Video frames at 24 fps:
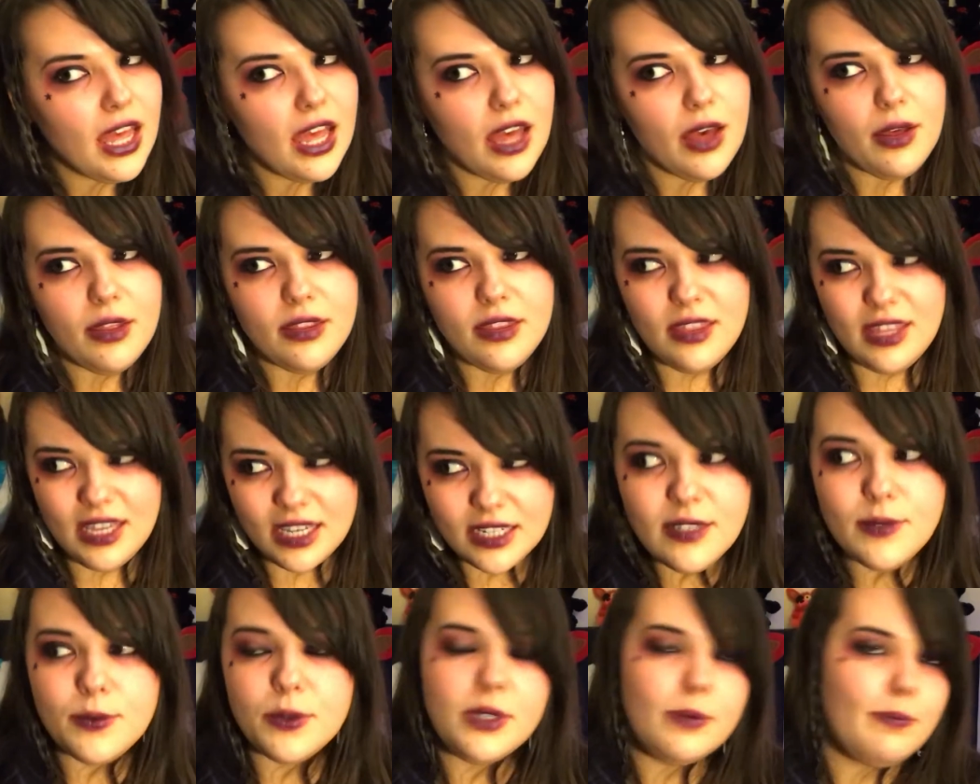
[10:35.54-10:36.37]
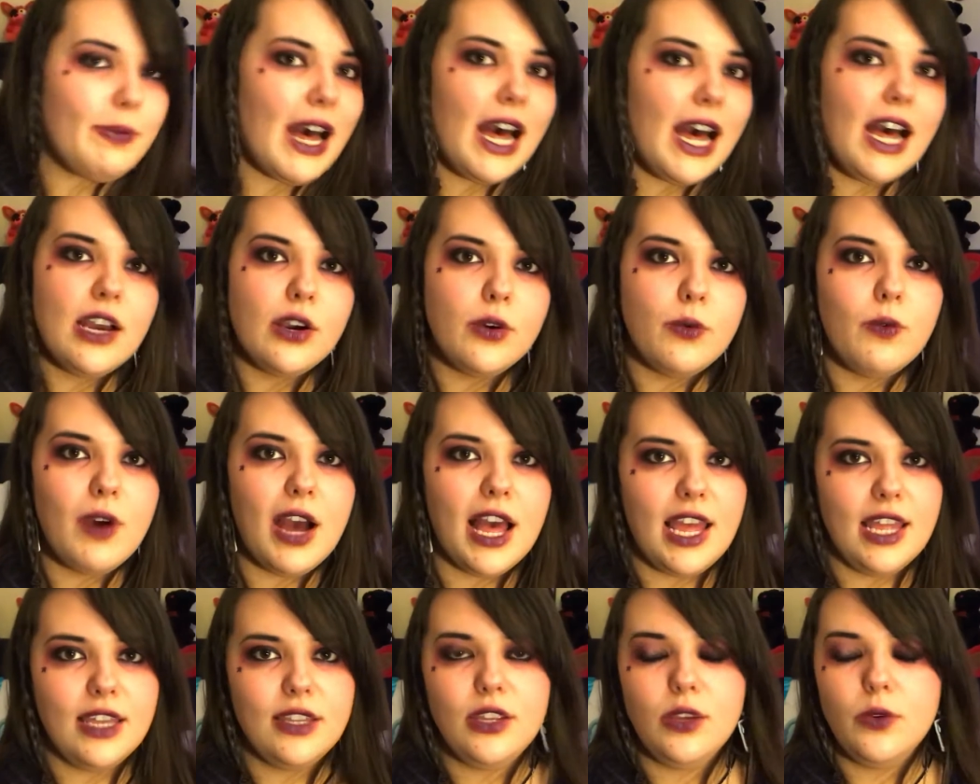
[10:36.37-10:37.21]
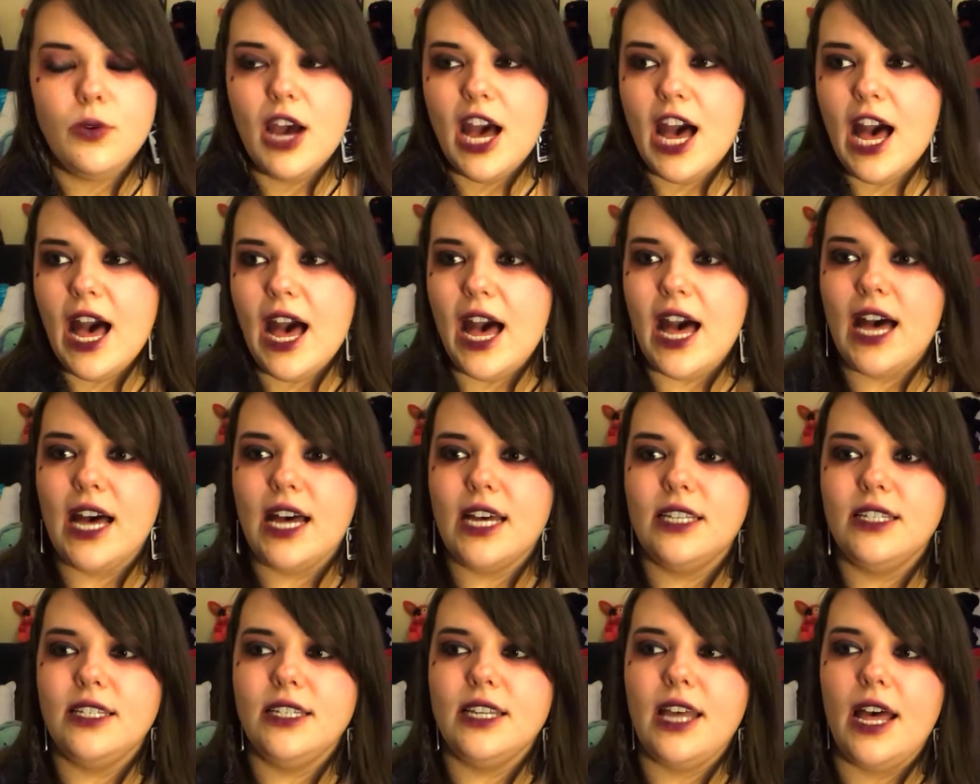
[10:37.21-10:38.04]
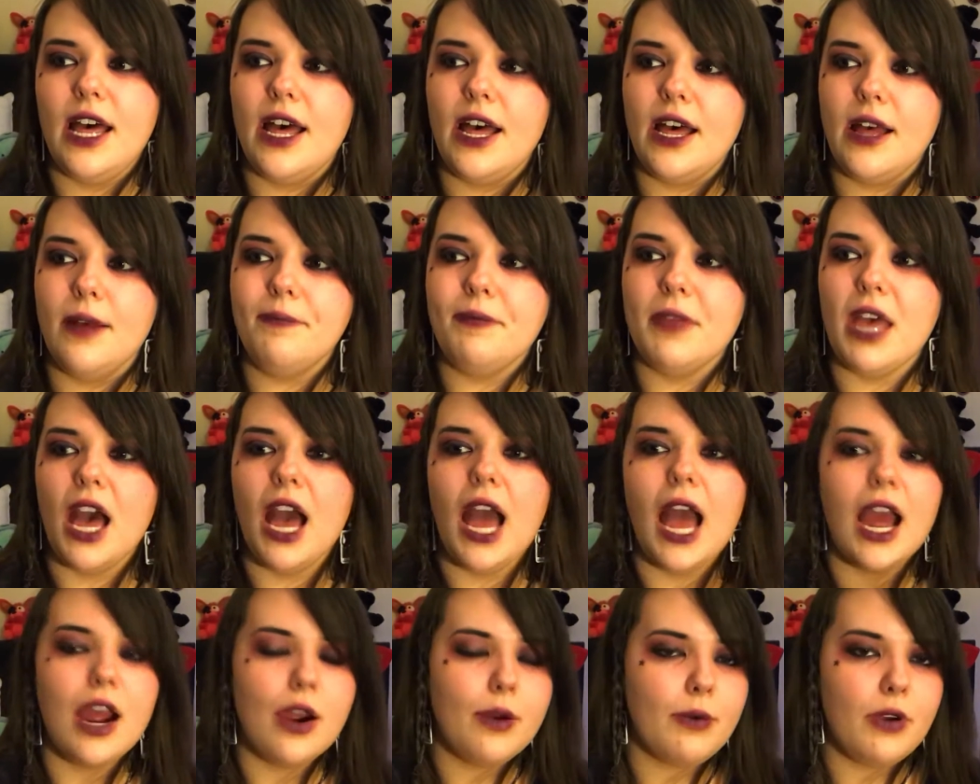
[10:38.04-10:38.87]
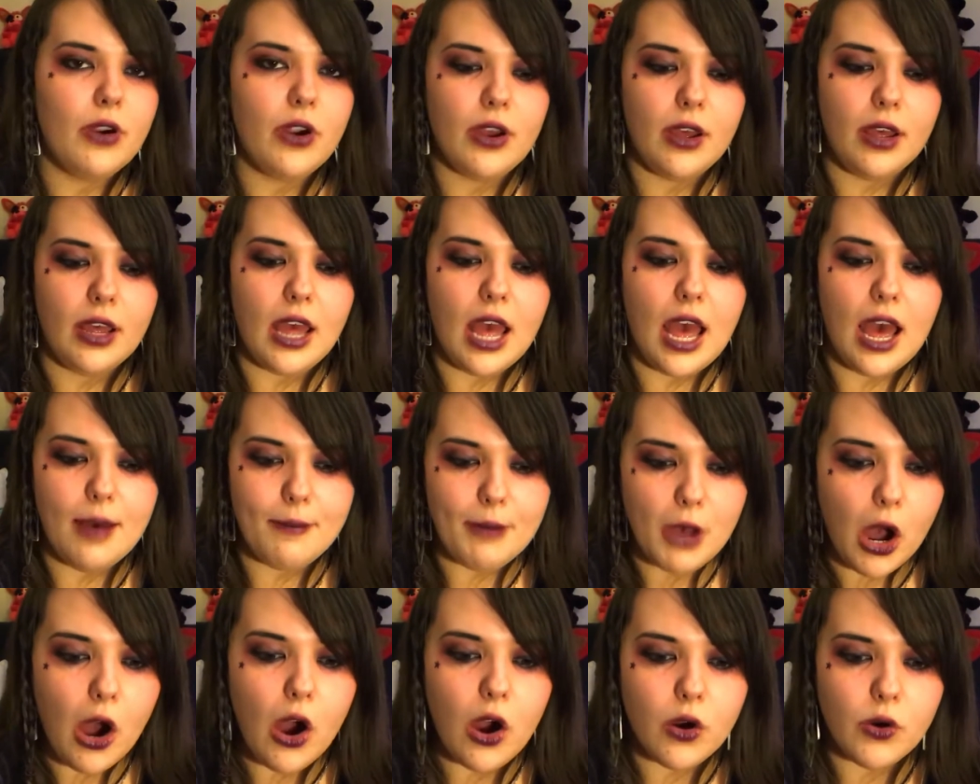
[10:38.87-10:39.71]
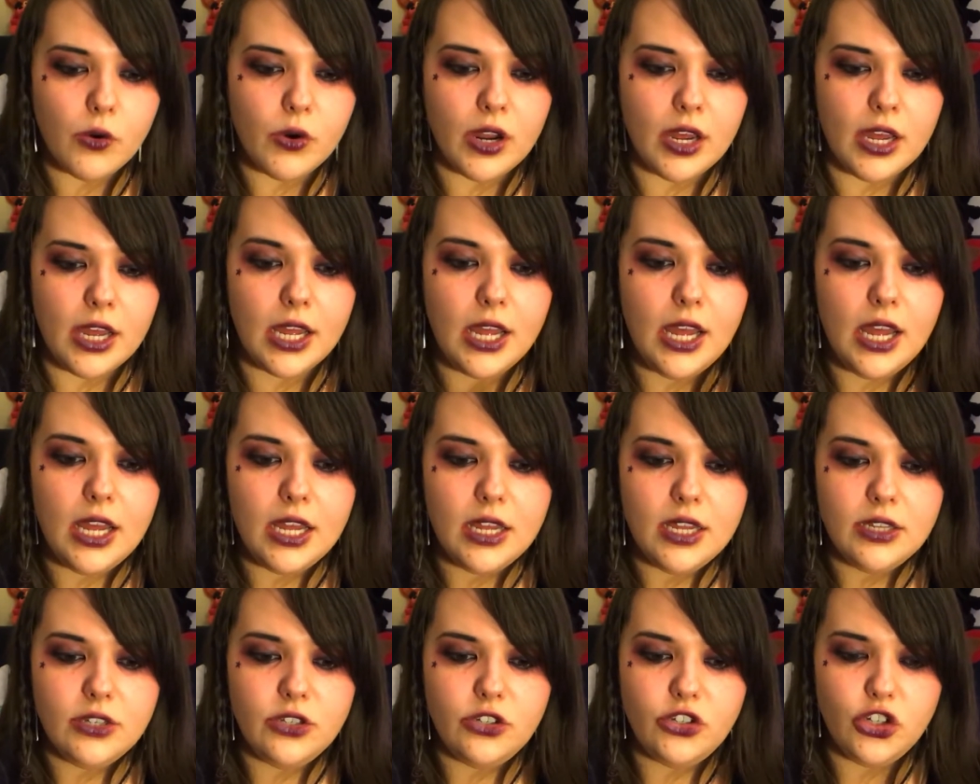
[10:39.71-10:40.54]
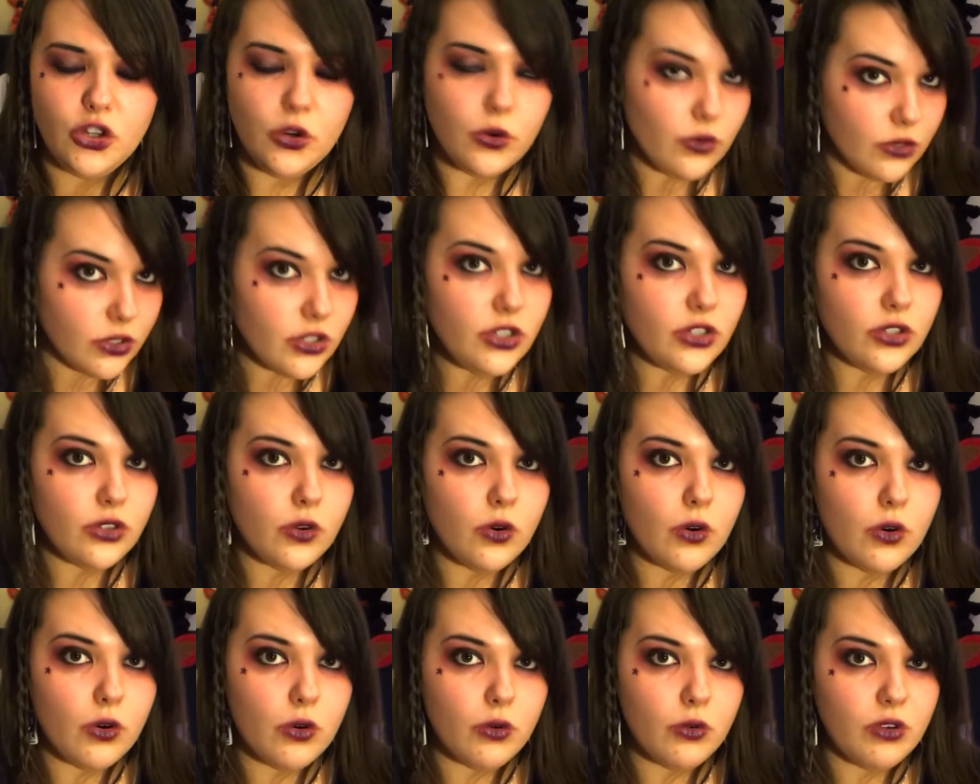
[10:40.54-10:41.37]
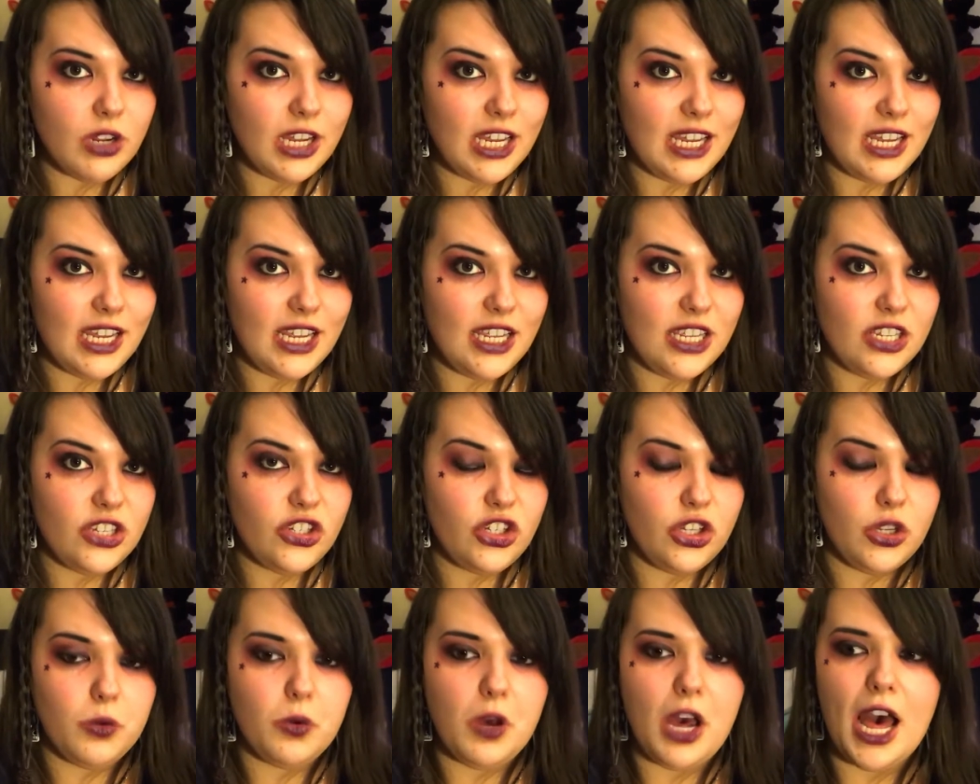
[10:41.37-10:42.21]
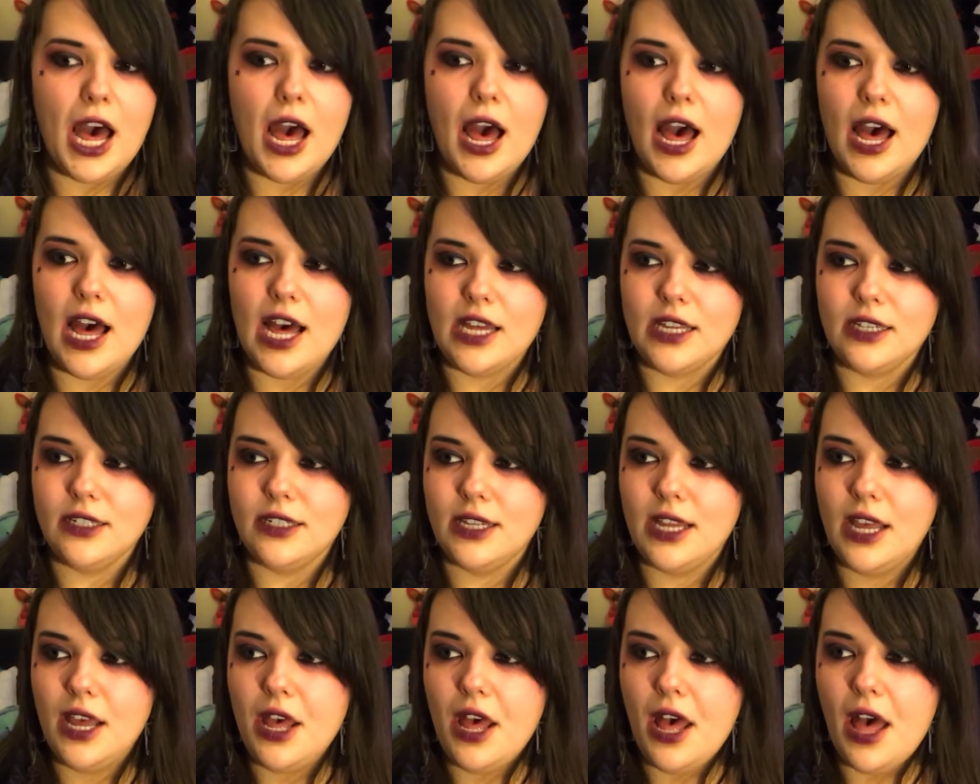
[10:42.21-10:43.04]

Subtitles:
This was back when you had Hammer horror short stories, you had